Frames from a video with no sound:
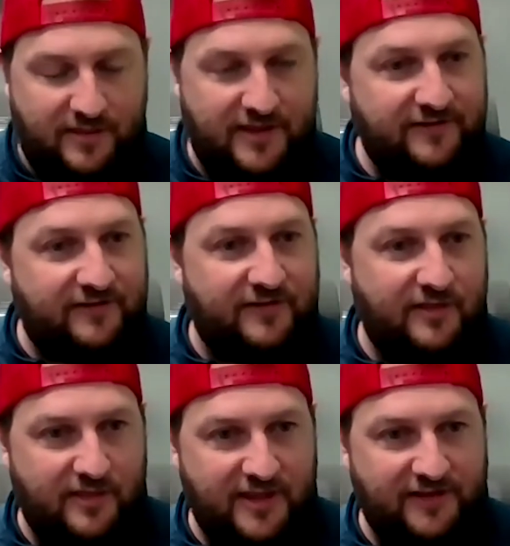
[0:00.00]
This is
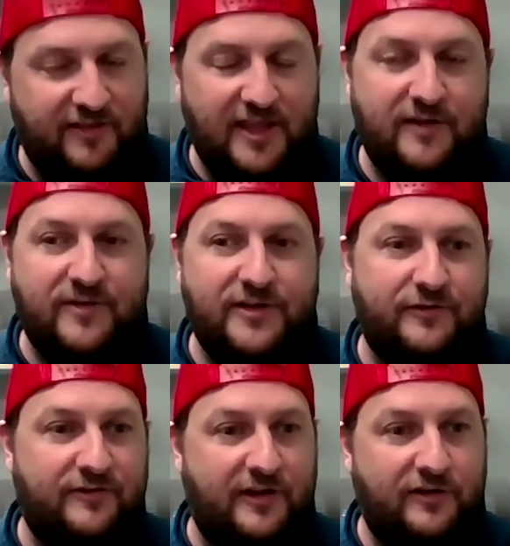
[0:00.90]
these are the
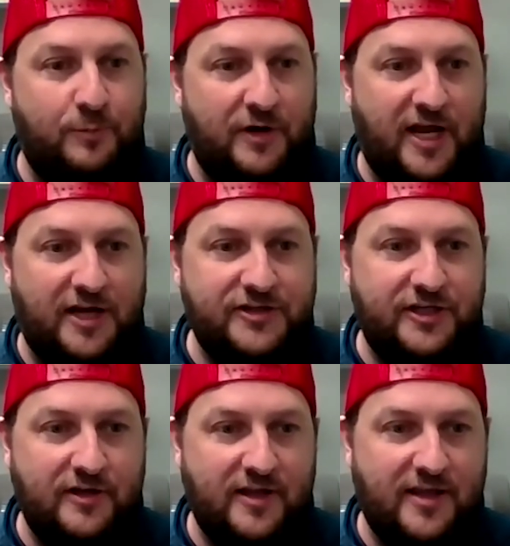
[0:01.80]
individuals that do production.